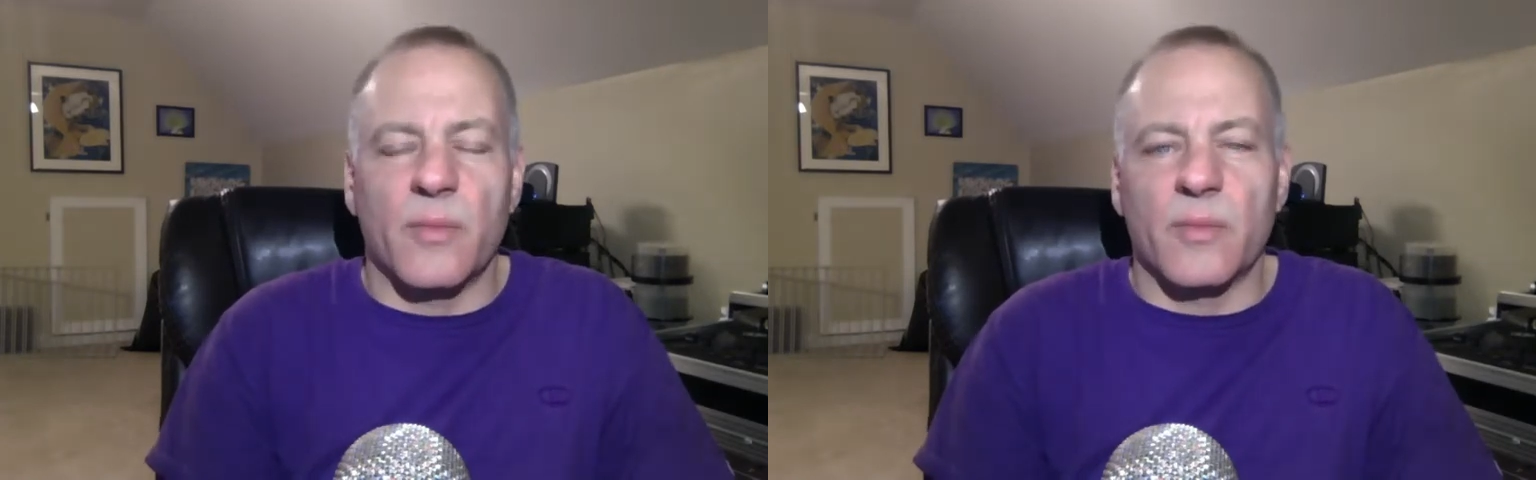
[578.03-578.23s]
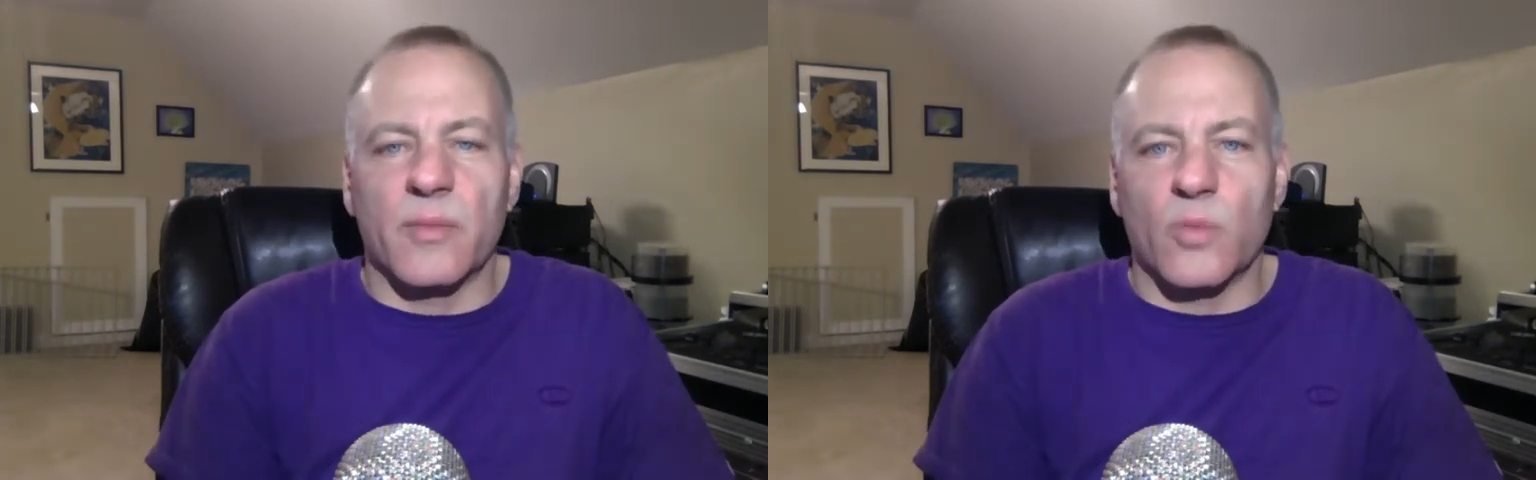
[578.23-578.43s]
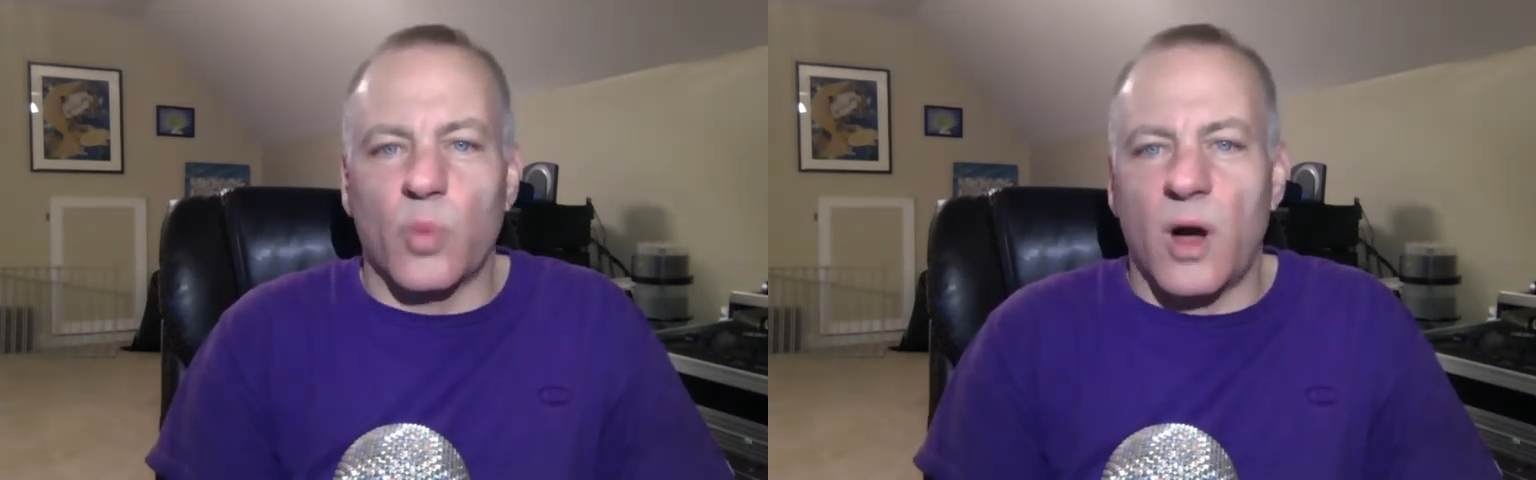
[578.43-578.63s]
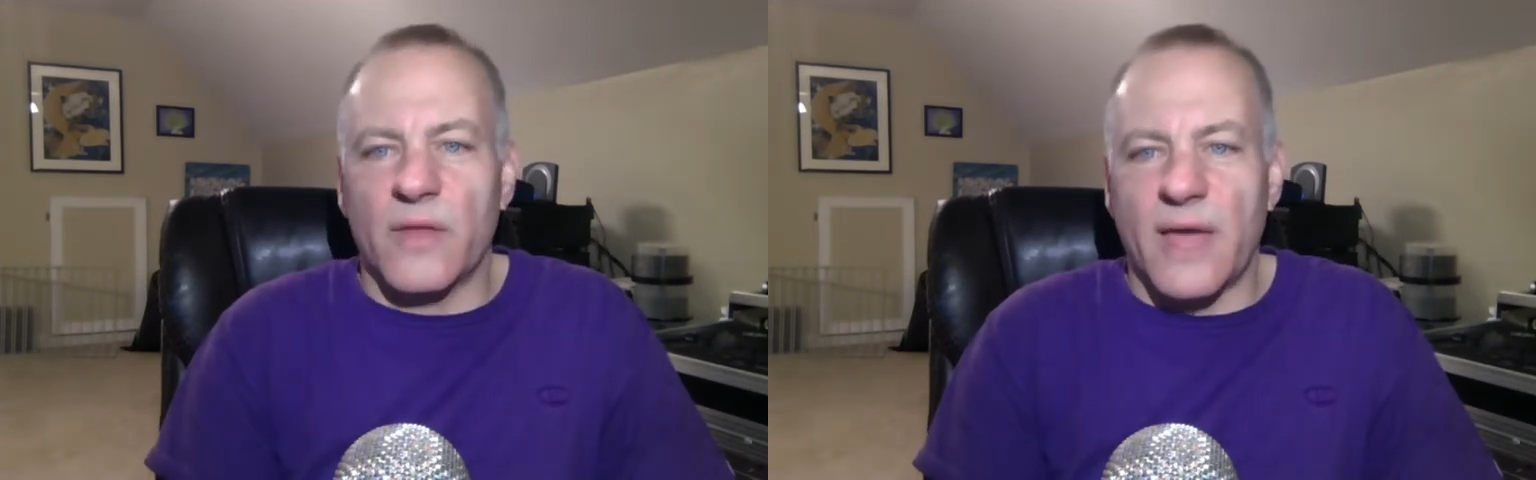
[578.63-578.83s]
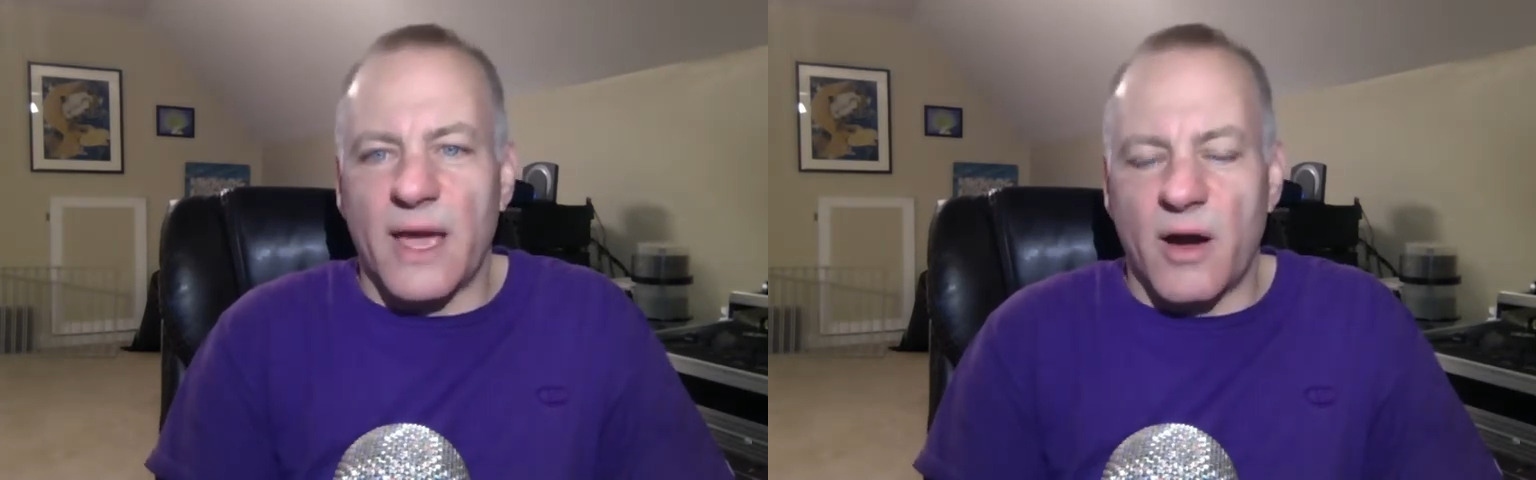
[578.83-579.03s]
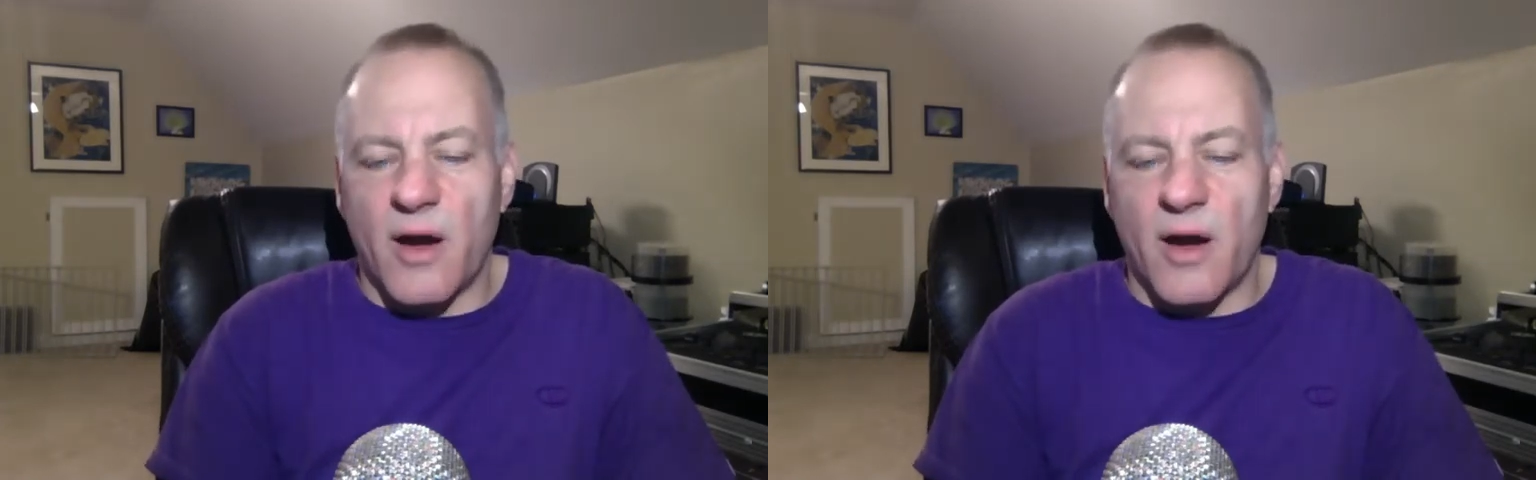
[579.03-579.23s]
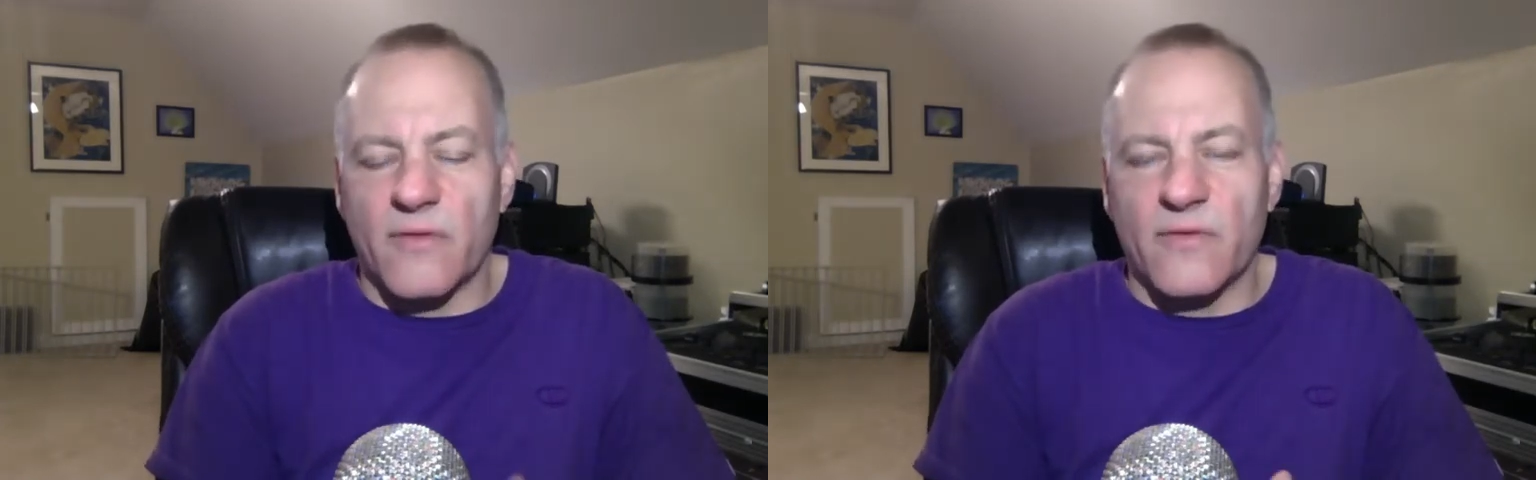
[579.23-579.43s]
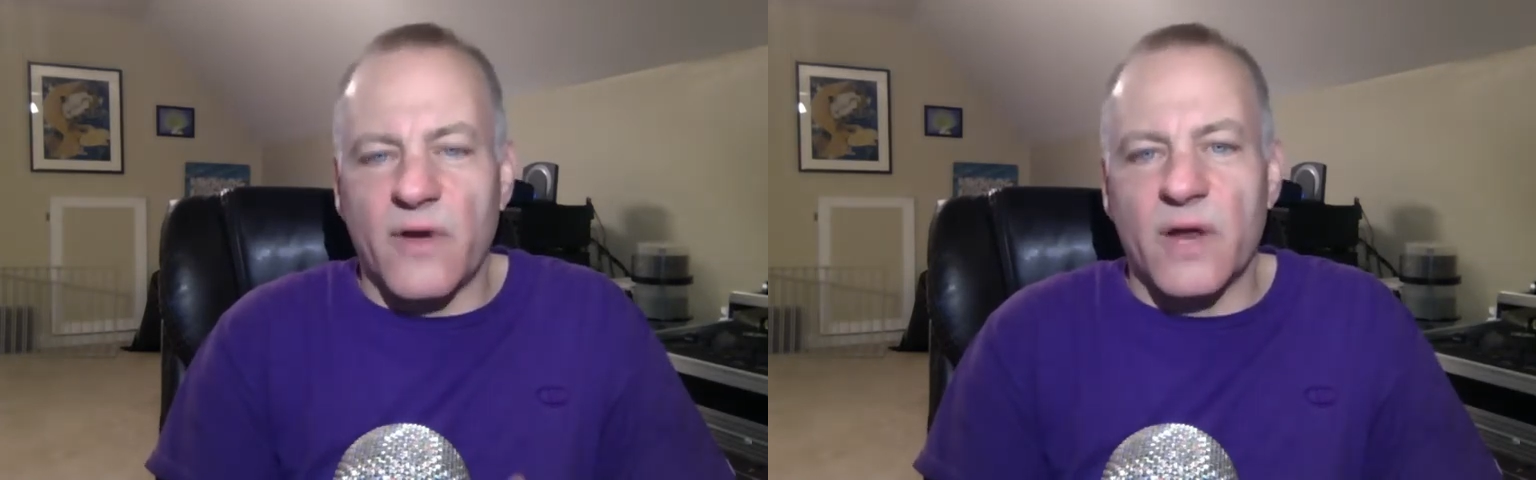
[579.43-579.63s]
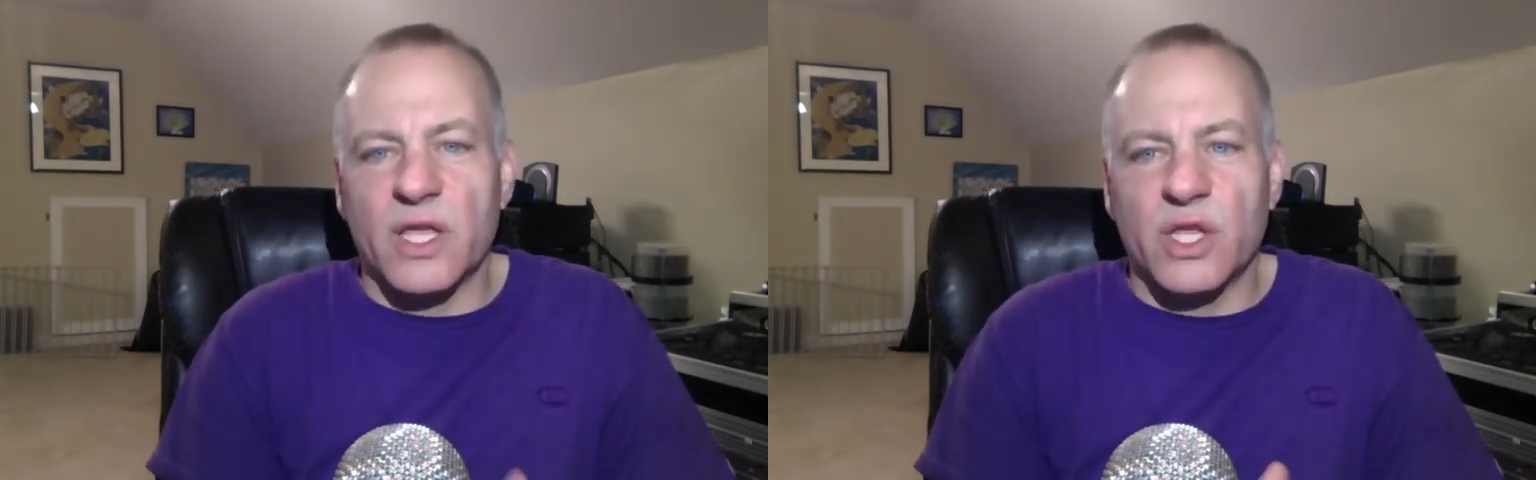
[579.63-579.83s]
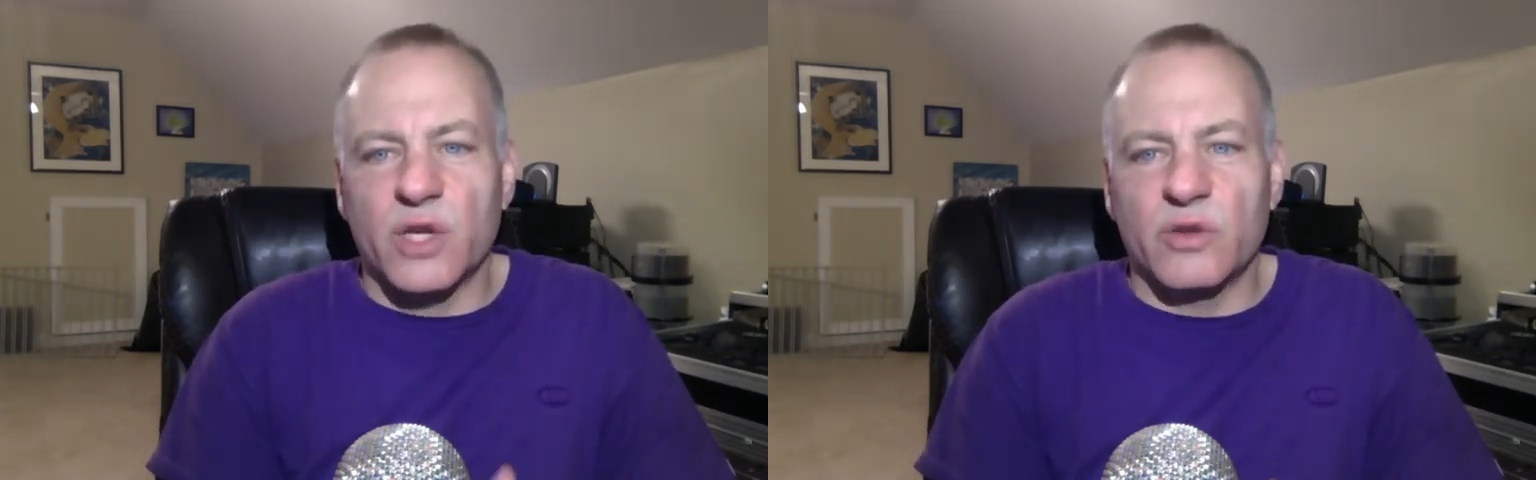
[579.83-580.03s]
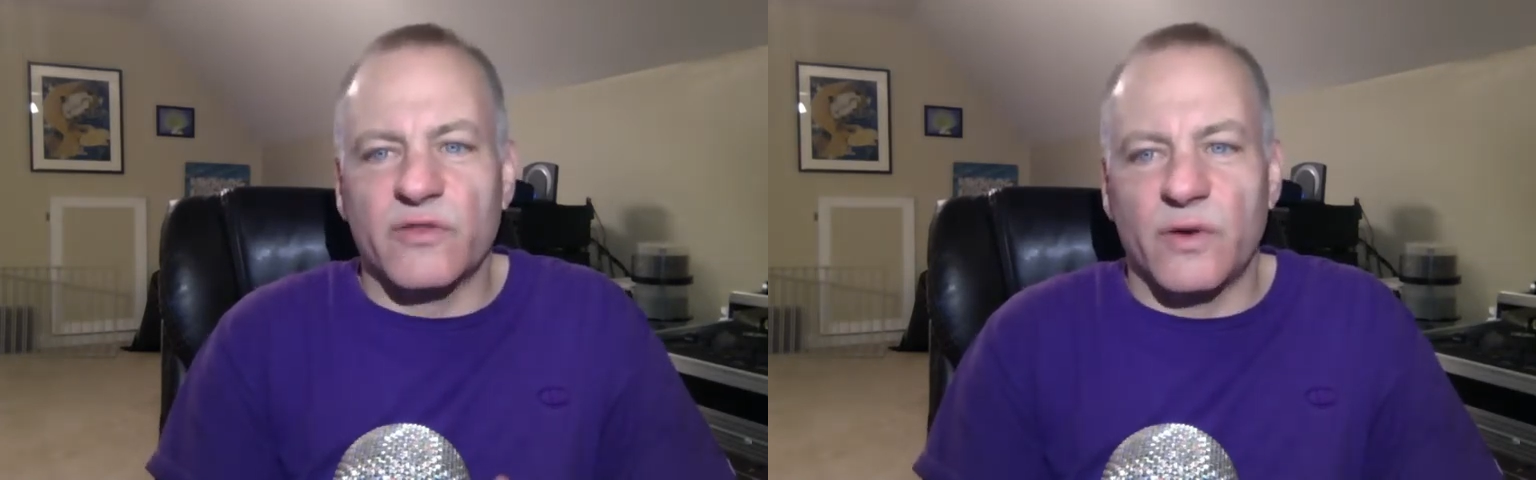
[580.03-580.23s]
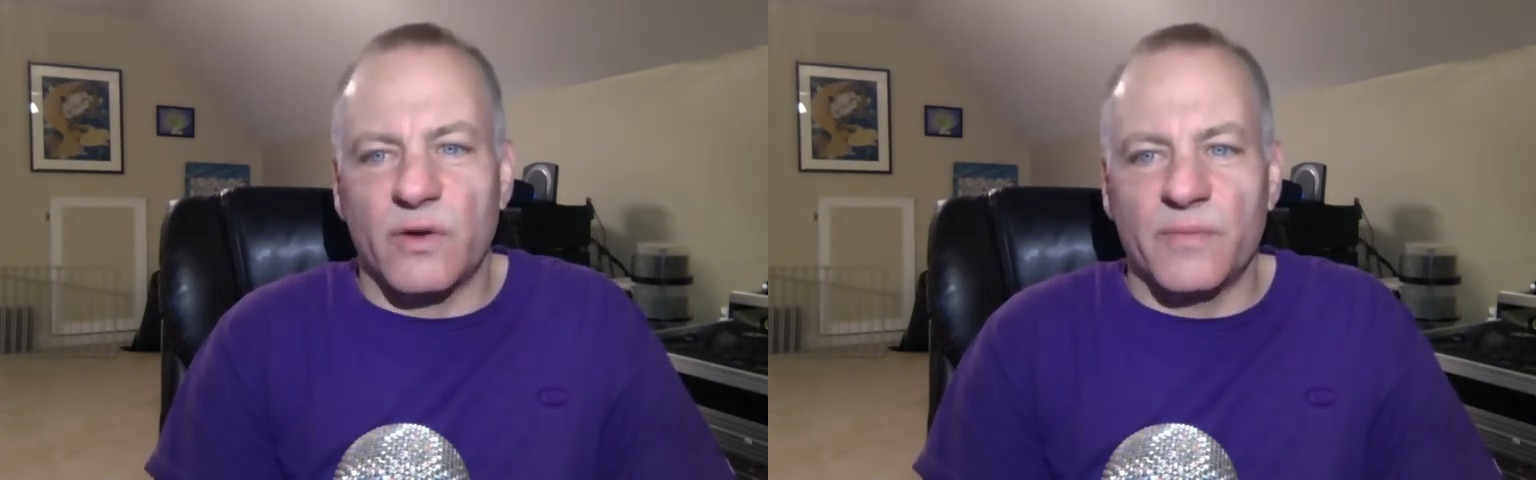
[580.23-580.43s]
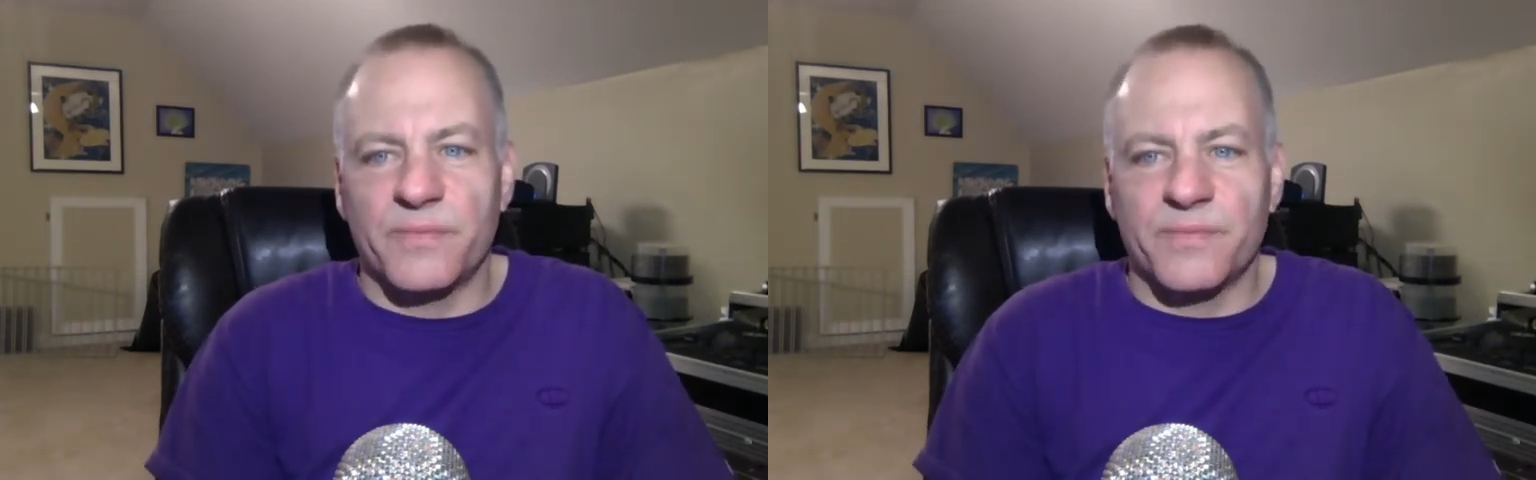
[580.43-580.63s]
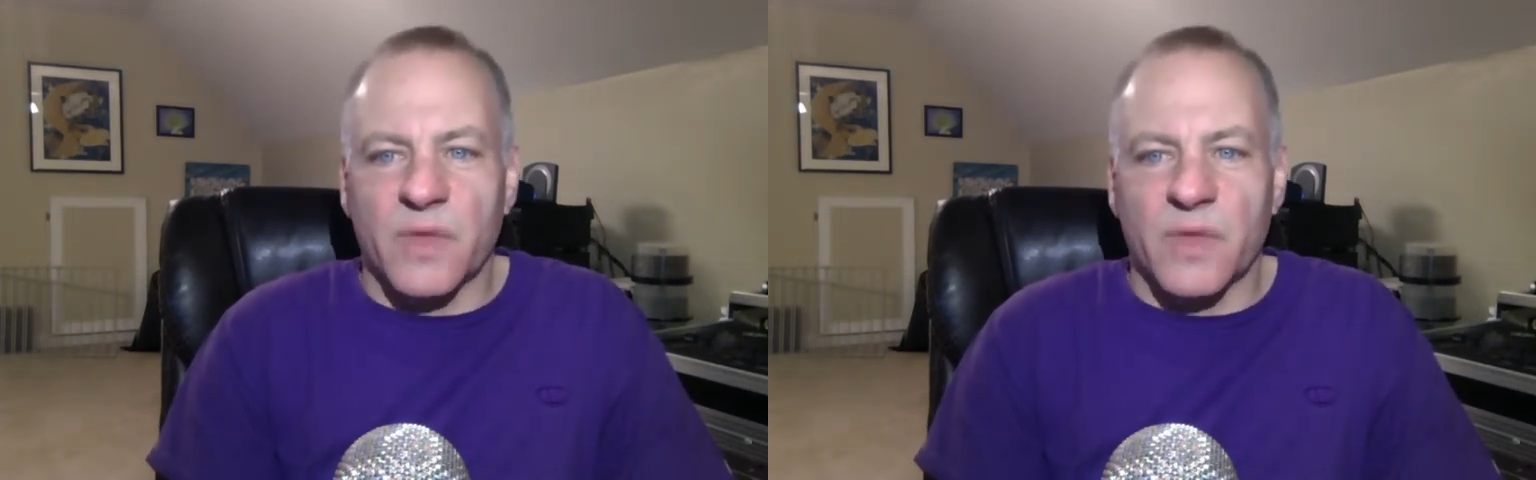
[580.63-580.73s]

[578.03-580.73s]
while they are very useful